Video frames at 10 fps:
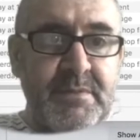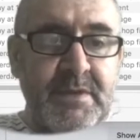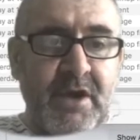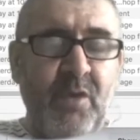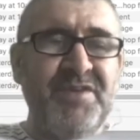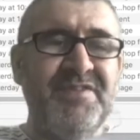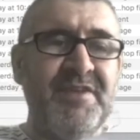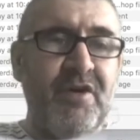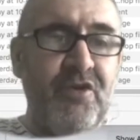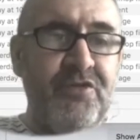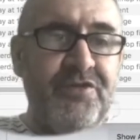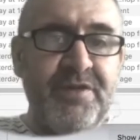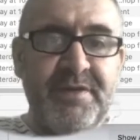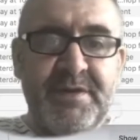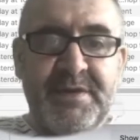Oh, it's the hunt.
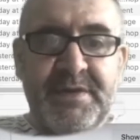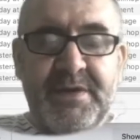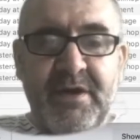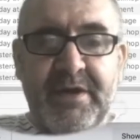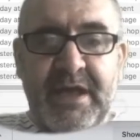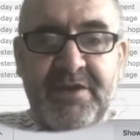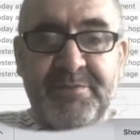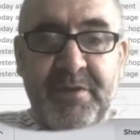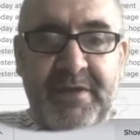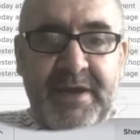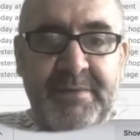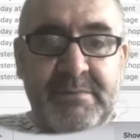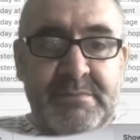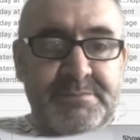Okay, let's put that in.